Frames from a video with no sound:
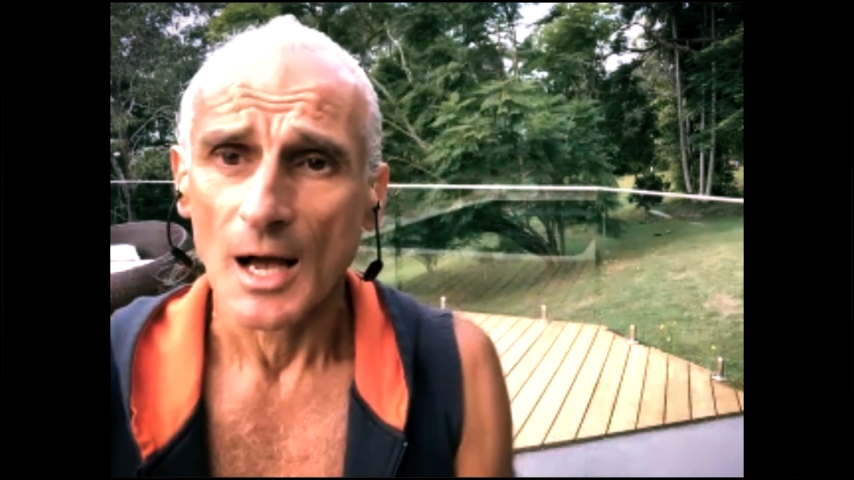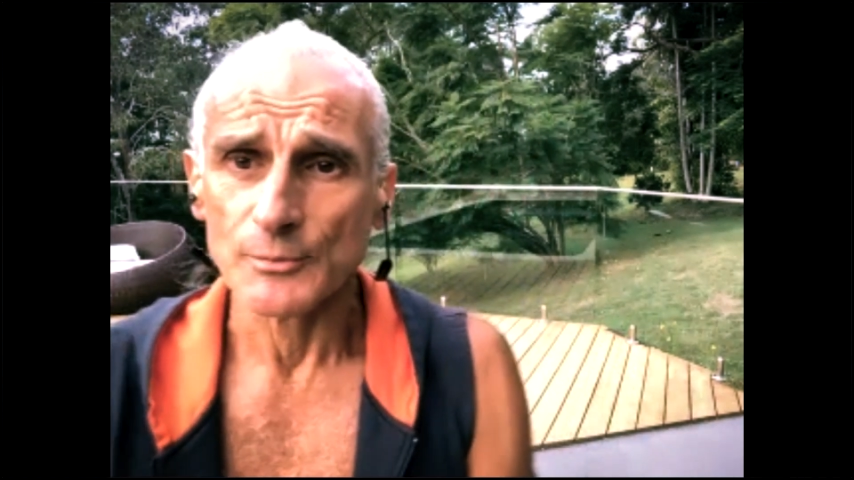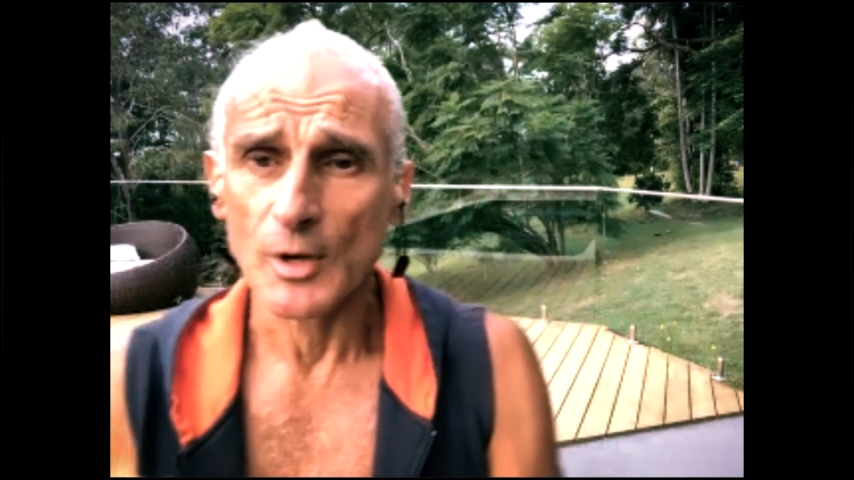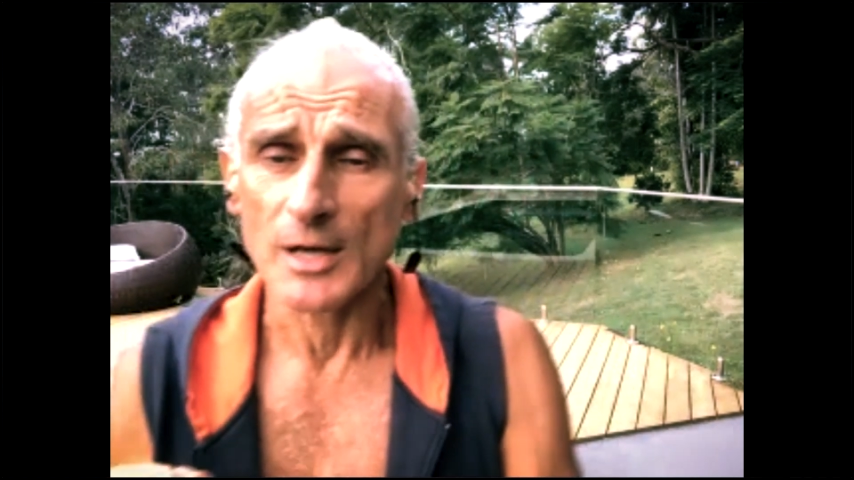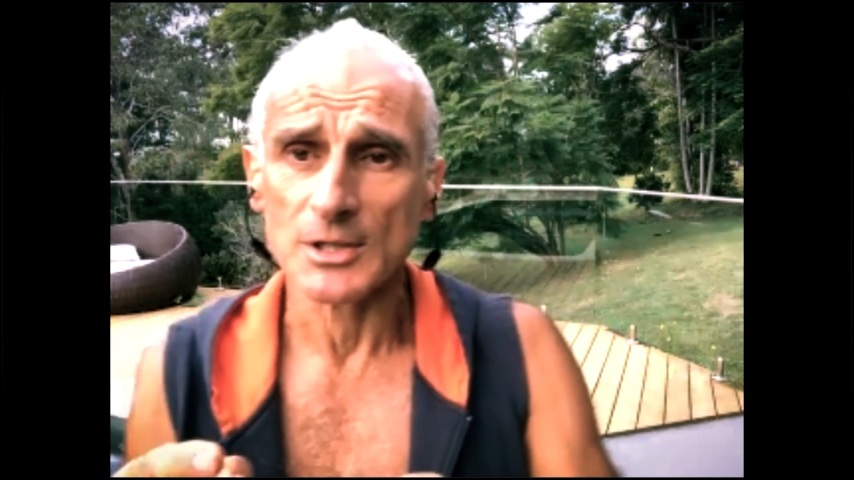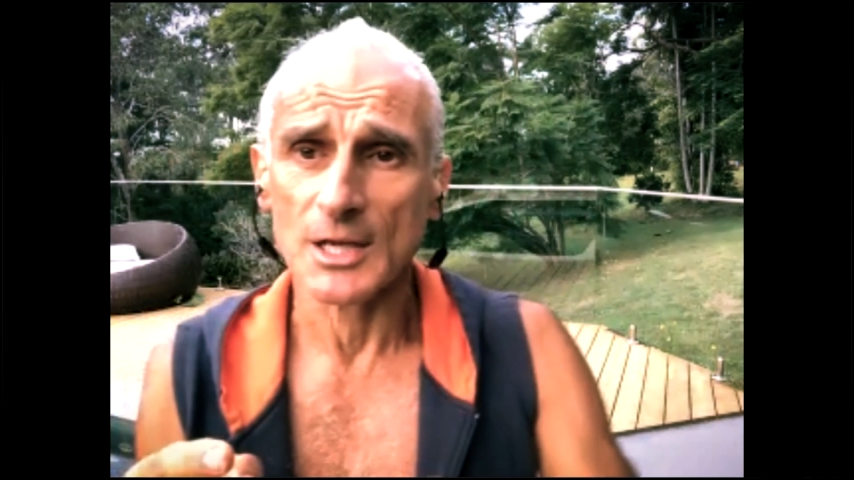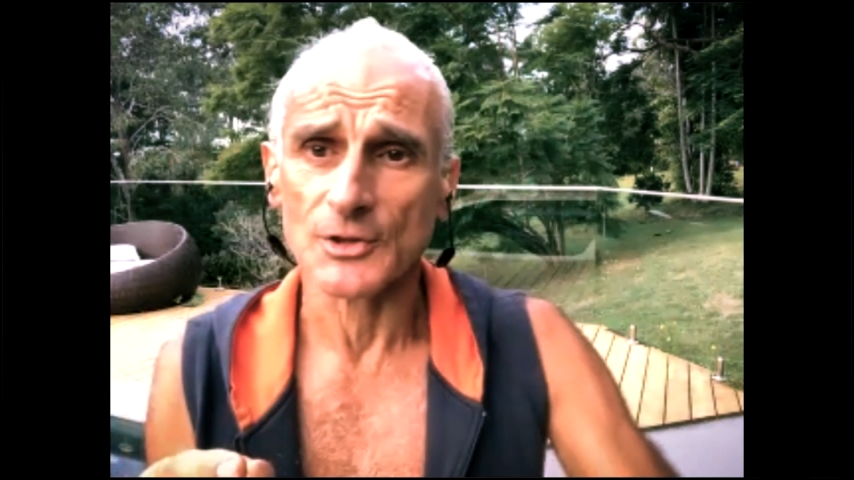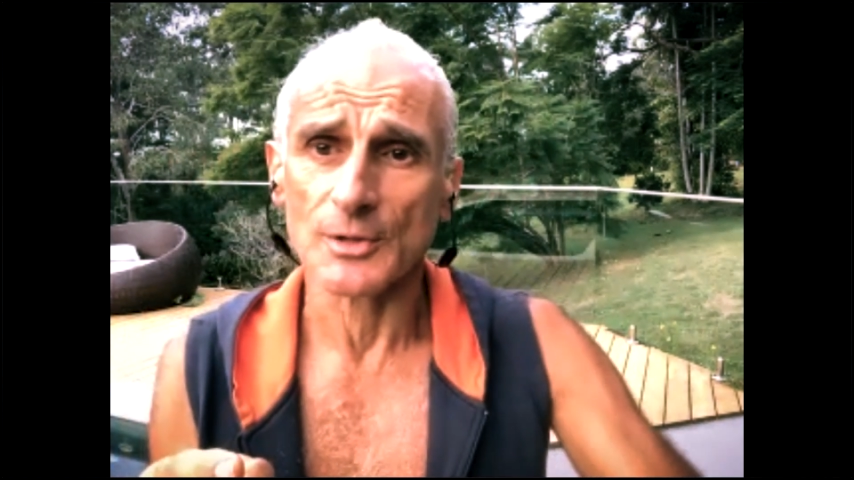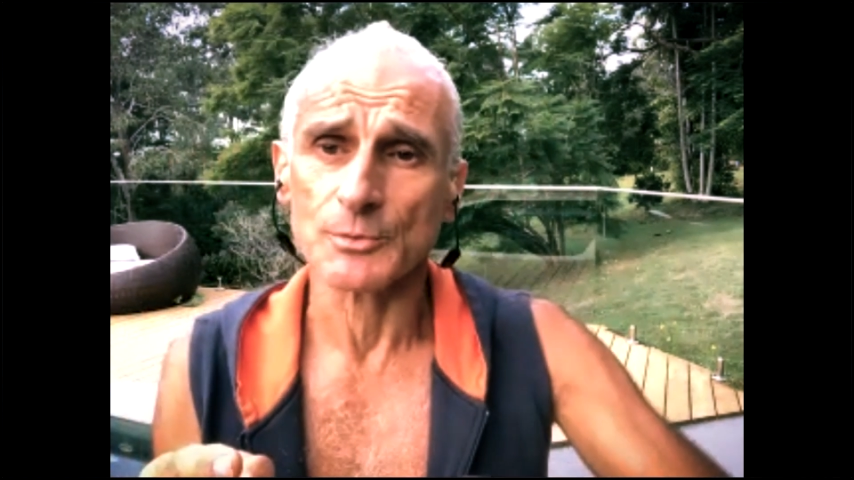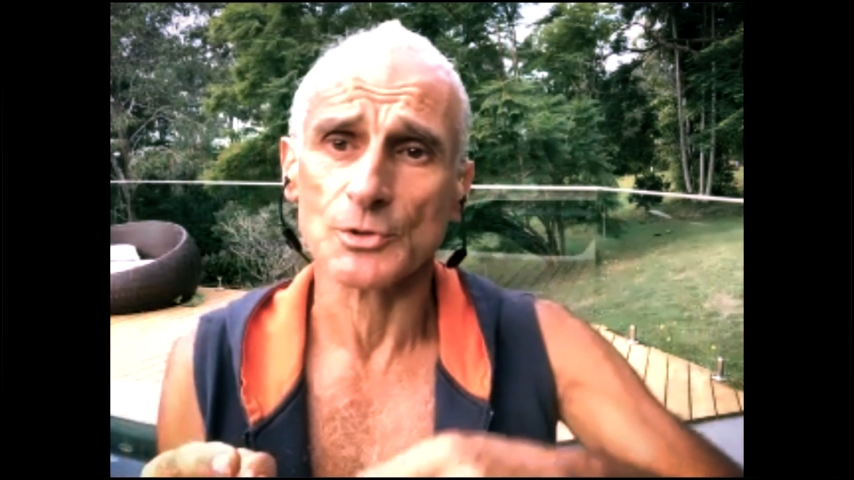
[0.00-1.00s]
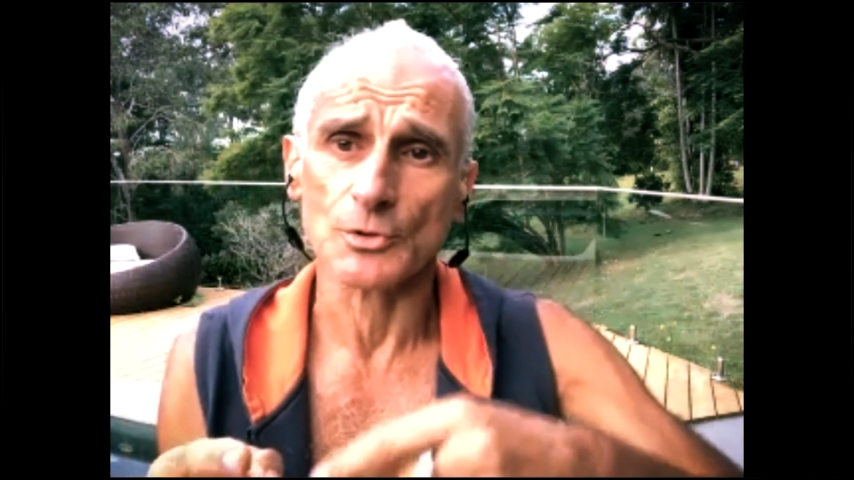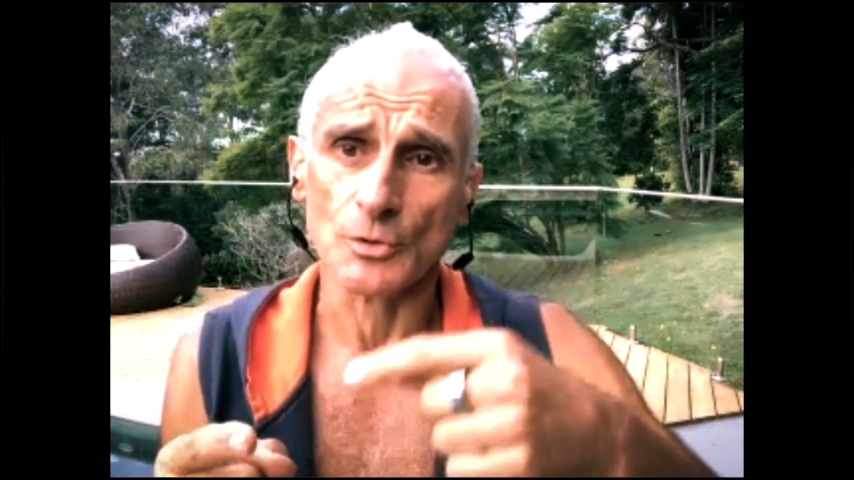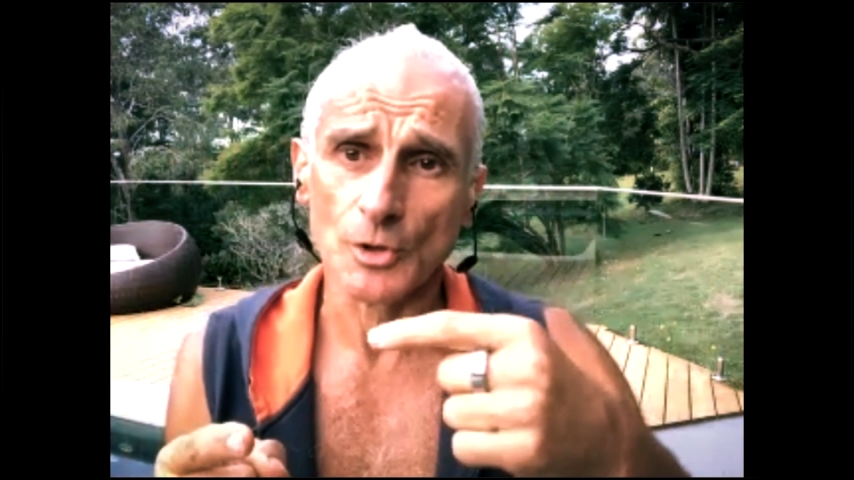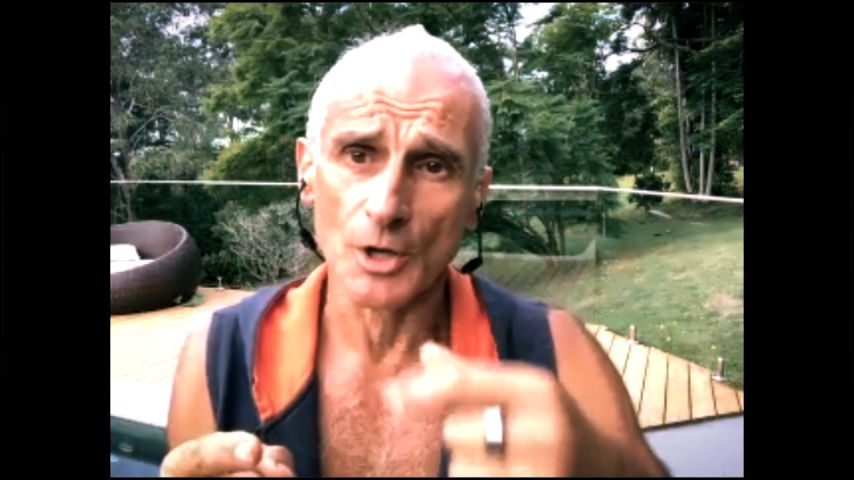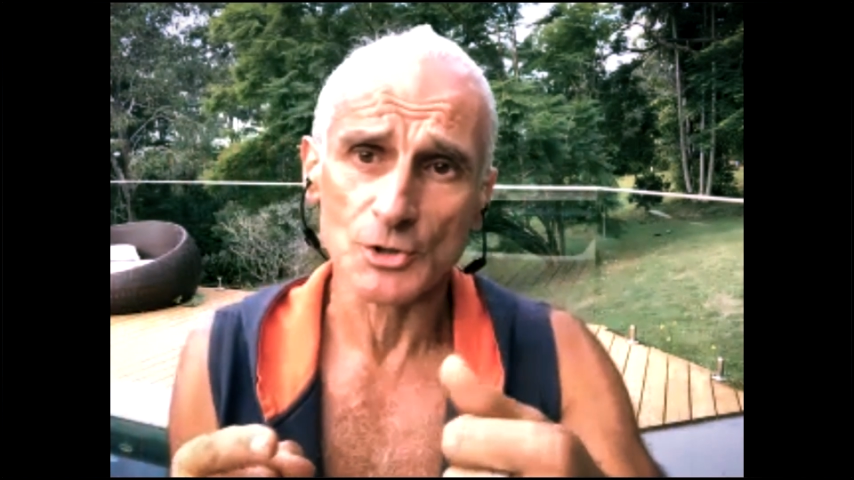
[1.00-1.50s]
I'm trying to get them to
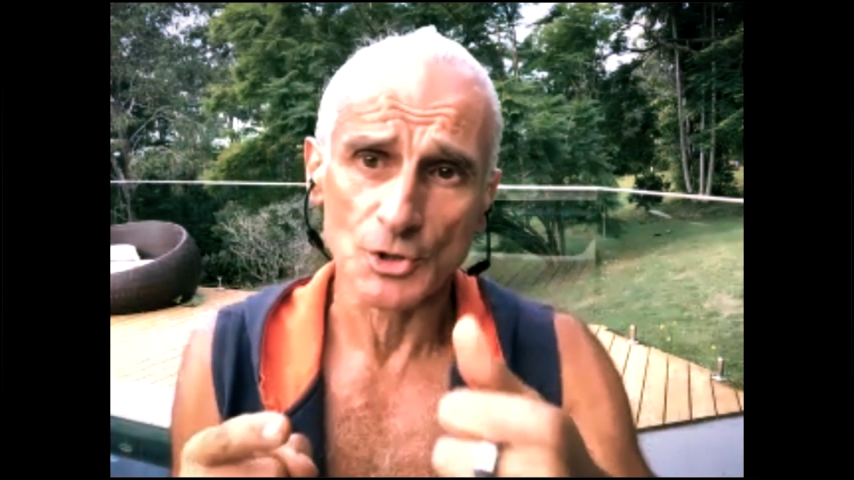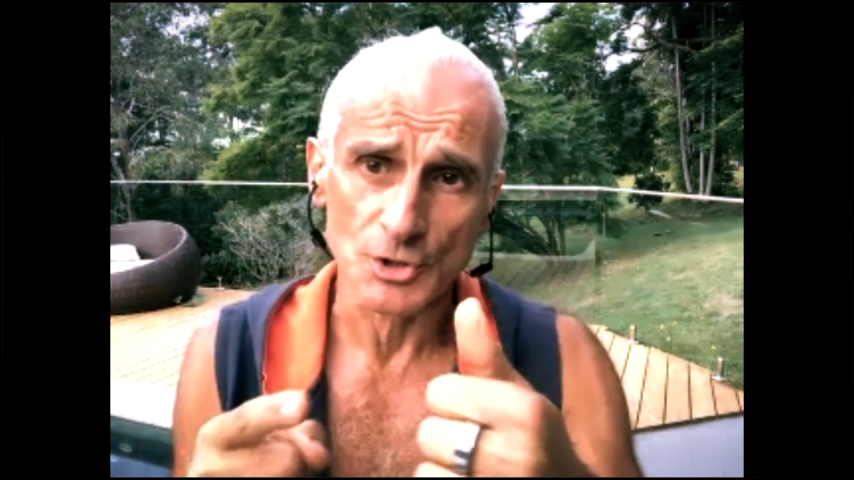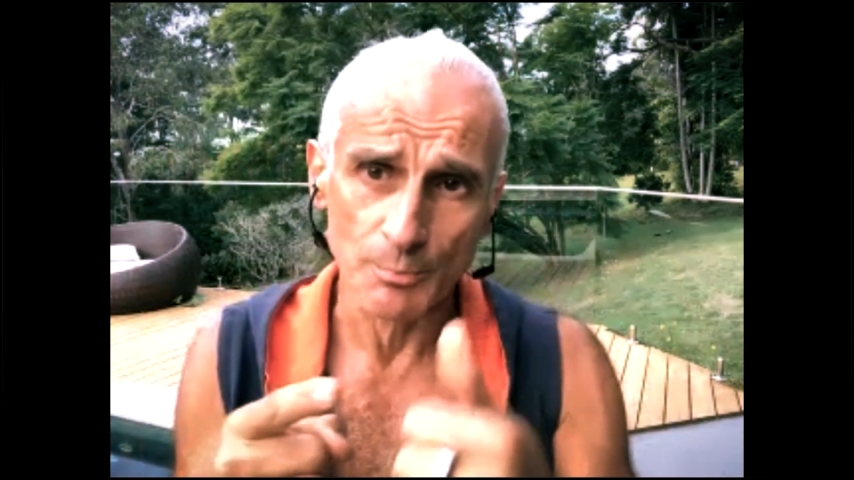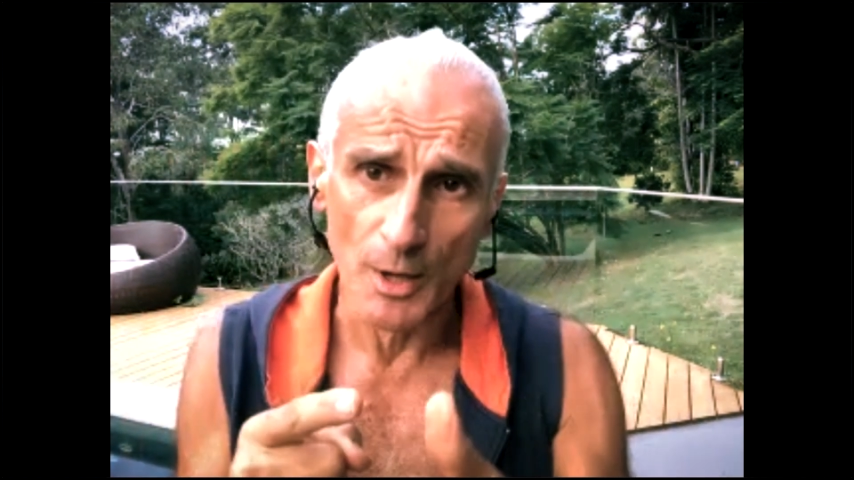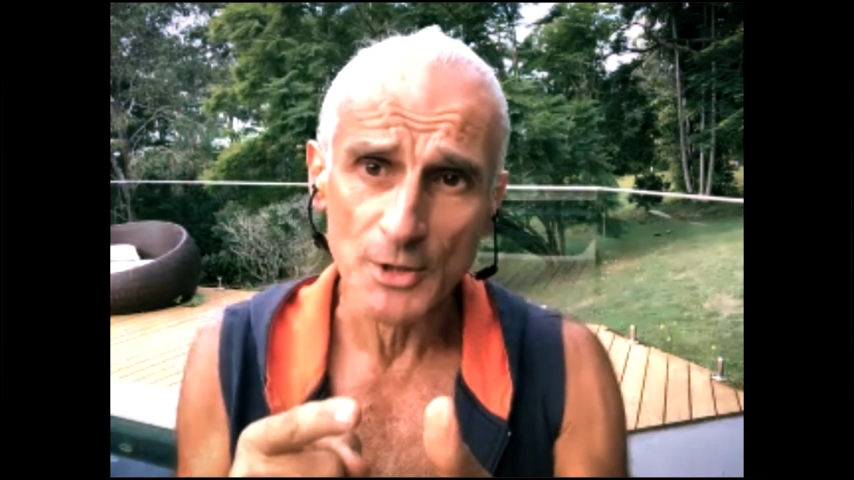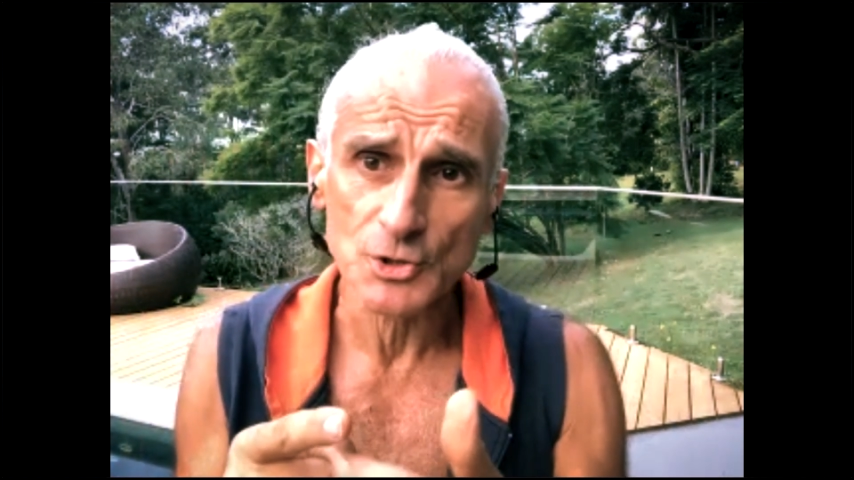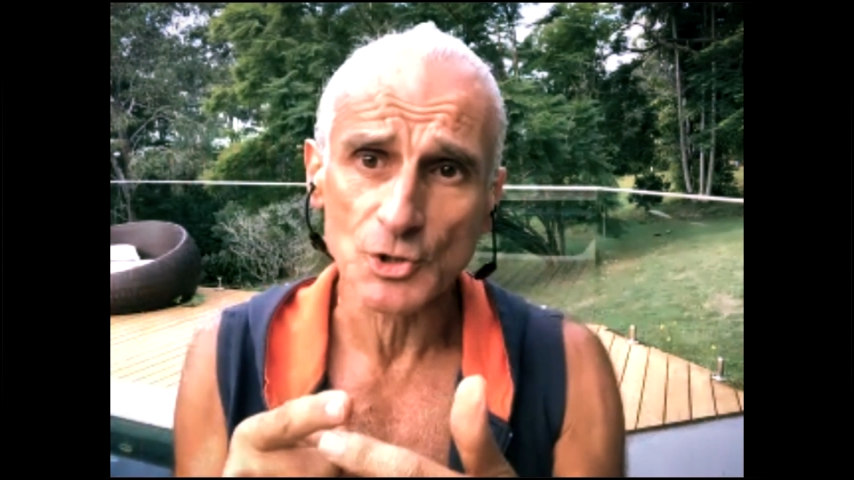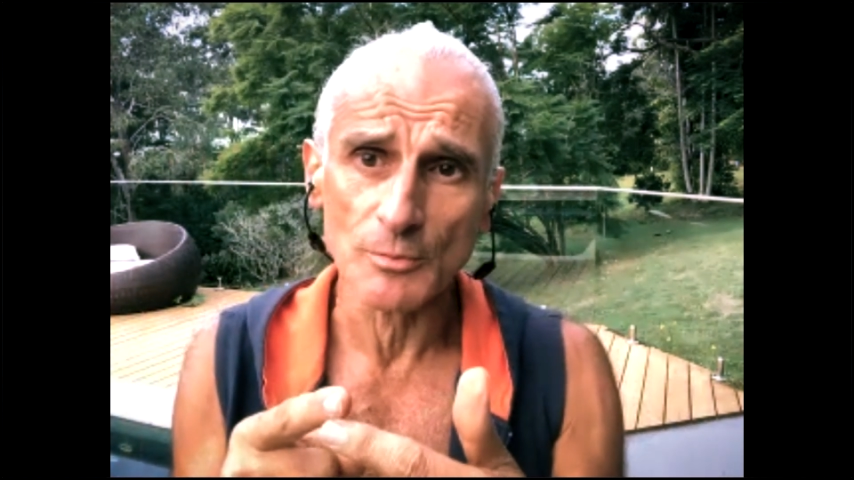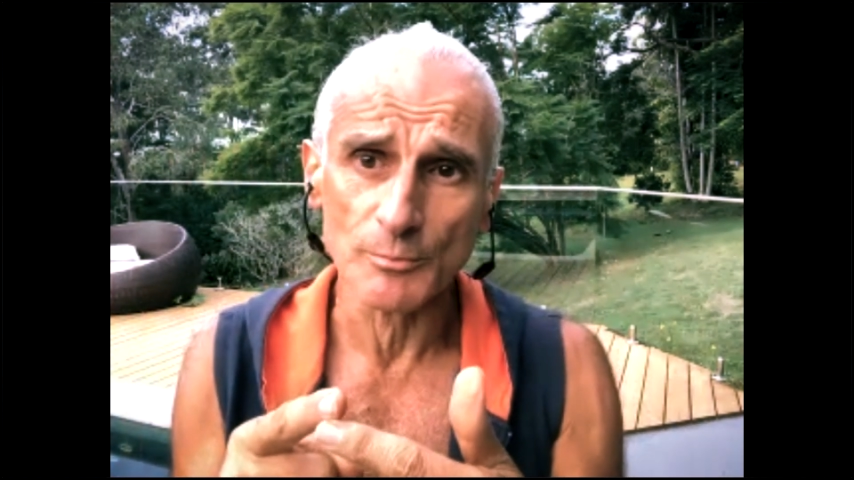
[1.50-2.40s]
do conscious posture,